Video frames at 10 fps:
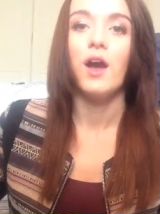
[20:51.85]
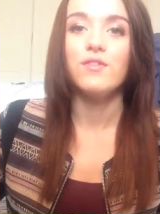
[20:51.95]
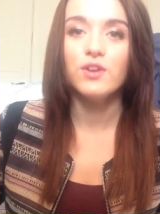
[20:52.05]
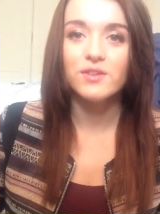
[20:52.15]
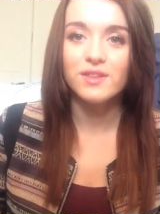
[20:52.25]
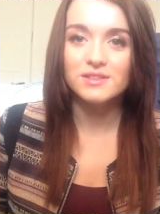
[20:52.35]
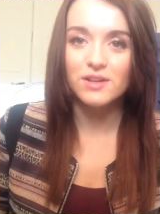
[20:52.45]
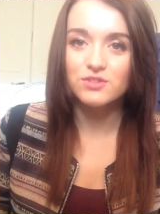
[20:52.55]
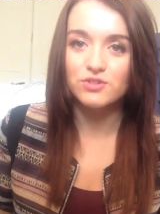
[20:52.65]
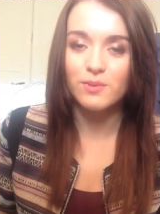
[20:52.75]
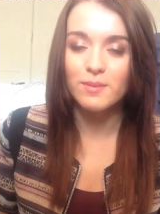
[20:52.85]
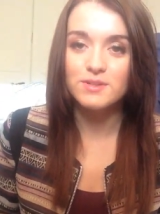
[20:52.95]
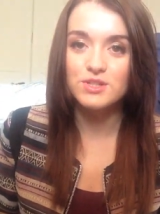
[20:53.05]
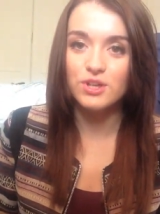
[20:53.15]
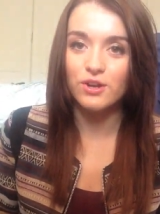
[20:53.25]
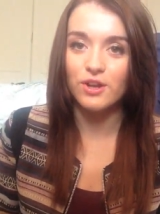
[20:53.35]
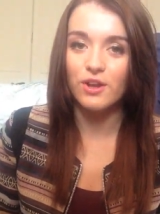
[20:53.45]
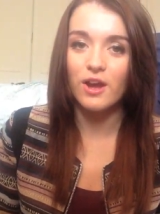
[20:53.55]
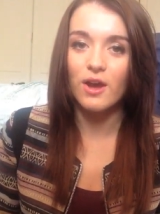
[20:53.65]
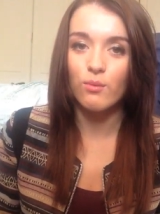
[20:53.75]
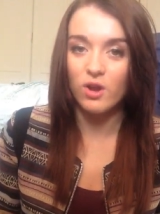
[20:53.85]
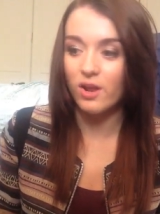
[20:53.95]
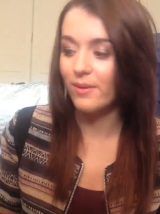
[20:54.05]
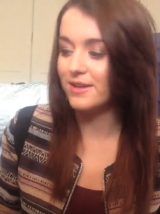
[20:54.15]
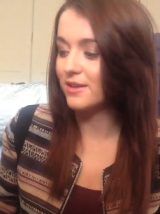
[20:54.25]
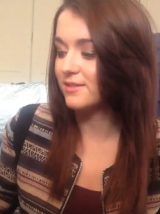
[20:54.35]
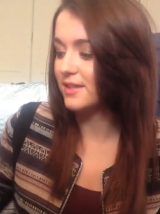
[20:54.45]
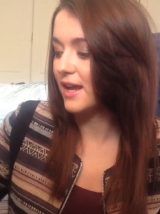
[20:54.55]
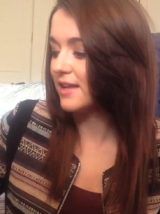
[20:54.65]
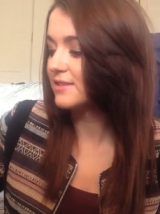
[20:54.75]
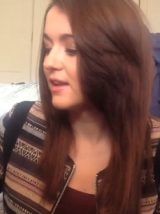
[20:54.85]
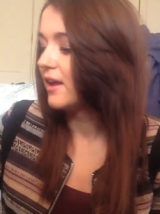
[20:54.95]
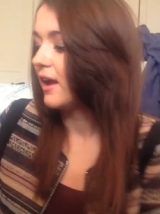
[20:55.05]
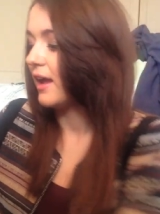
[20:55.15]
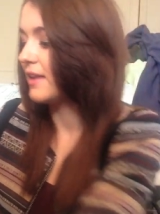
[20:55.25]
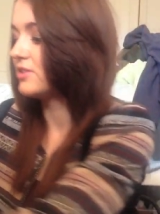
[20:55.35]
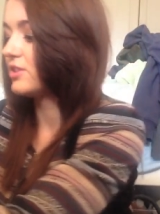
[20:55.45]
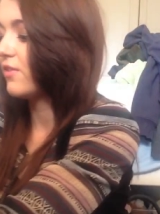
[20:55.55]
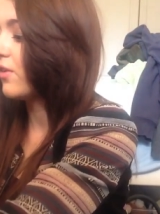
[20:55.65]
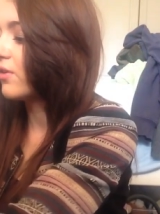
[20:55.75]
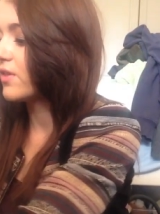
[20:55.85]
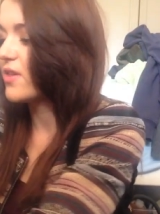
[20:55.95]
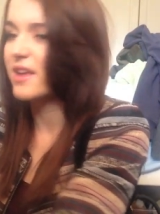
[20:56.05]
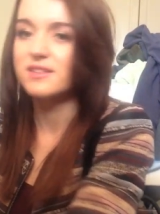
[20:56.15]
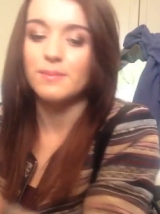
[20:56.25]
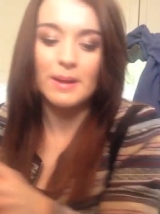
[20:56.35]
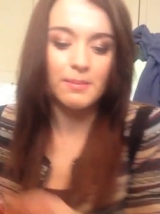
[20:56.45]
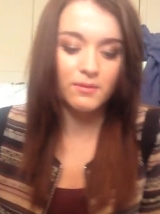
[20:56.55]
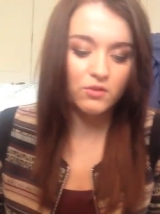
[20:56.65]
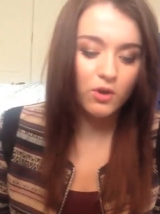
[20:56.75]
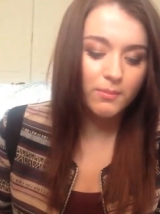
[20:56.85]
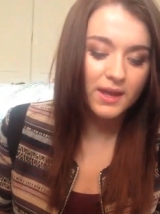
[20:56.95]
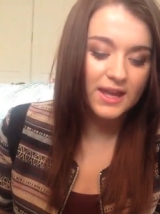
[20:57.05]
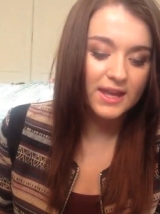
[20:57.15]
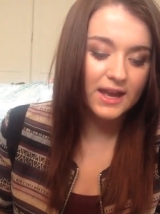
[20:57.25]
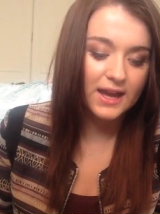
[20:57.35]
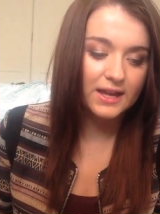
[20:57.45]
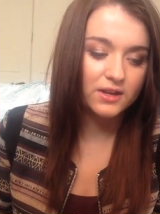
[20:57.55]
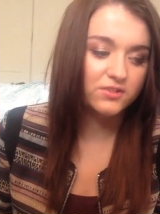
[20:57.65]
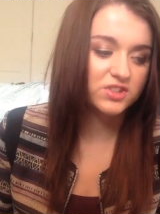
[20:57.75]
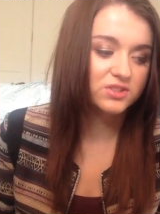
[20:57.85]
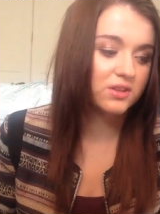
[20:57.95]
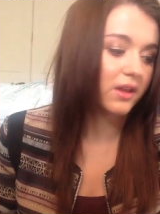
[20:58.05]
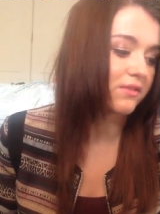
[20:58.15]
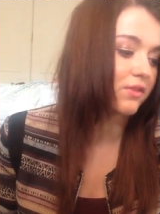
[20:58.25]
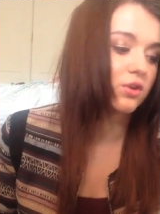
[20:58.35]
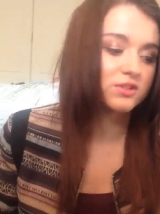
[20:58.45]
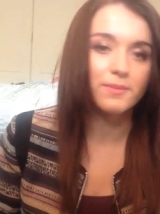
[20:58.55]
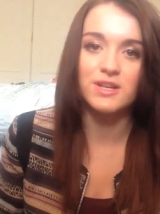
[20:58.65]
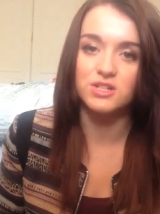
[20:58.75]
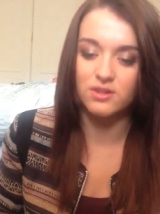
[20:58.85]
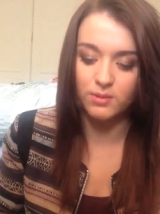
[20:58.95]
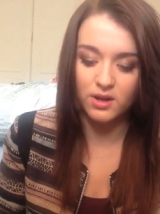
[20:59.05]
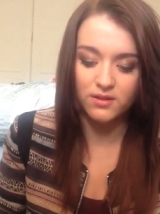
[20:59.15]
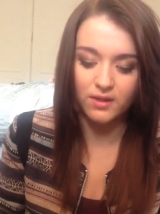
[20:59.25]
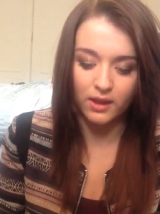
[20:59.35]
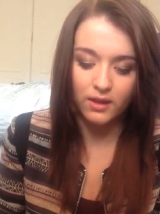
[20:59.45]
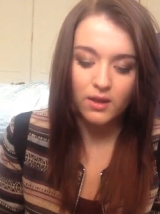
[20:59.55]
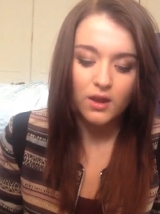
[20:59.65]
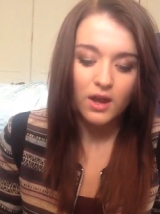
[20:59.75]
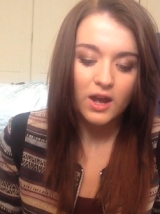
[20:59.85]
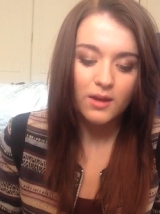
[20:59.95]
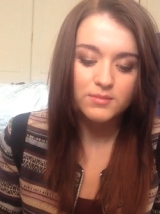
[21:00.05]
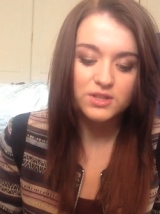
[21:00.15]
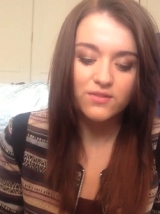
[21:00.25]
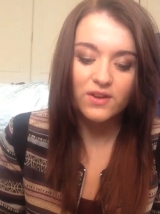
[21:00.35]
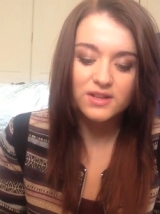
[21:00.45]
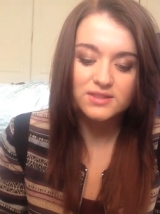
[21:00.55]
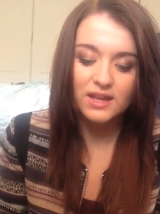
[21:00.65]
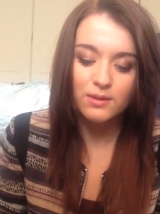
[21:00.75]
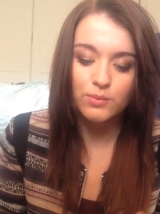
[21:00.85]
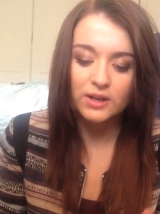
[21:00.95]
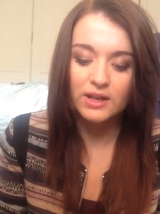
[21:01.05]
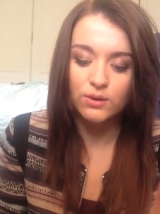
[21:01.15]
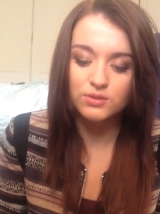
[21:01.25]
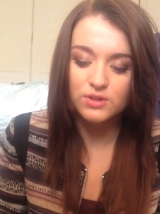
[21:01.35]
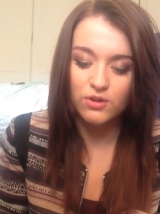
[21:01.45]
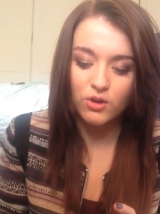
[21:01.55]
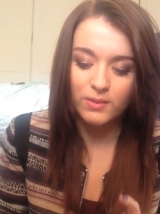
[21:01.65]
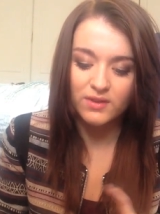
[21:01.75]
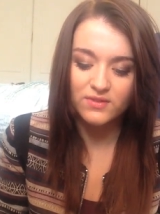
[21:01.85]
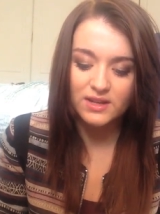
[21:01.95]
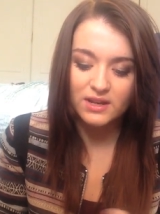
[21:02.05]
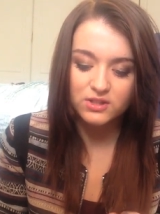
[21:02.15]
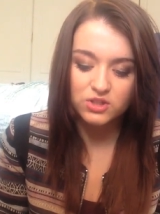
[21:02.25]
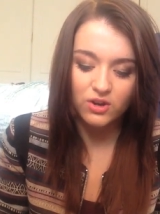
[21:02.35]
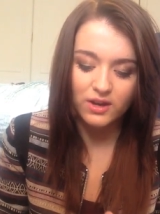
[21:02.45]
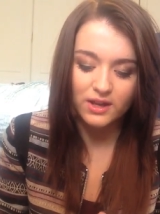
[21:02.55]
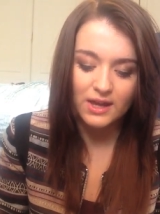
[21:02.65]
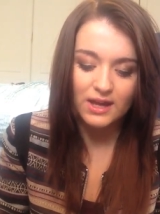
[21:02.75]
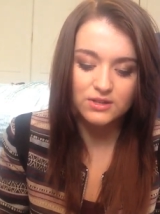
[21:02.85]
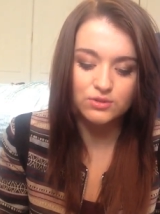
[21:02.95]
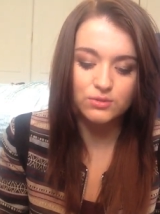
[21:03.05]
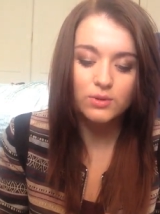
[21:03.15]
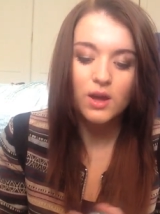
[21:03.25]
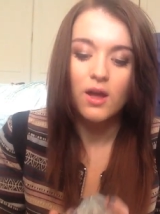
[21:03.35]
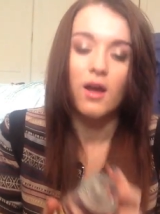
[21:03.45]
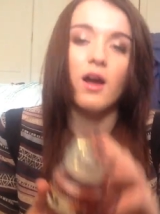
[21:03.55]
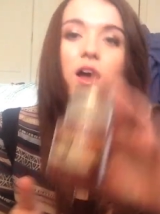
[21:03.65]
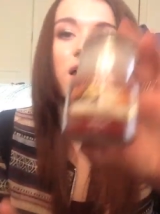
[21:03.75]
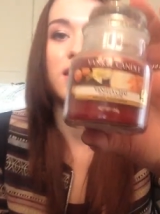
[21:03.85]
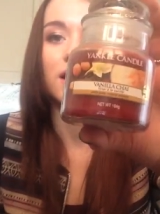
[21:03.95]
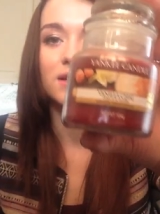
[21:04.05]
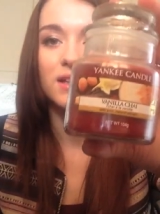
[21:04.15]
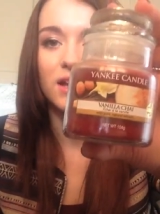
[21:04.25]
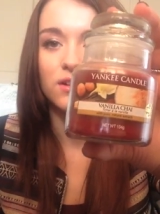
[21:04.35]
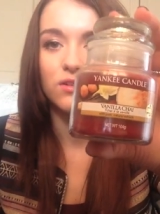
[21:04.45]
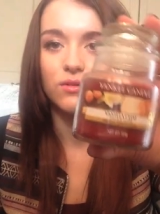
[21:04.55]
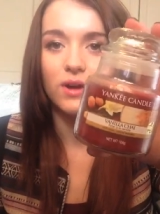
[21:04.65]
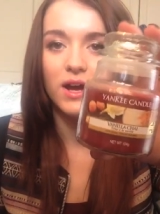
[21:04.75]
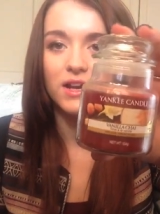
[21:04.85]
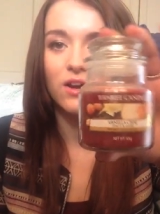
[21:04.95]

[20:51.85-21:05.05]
A few of the things I've just remembered to show you uh, while I went downstairs is just a few of the things that people have got me and I just like forgot to mention them kind of thing. Um, so the first thing, Bradley also got me a vanilla chai candle, uh, a Yankee candle, and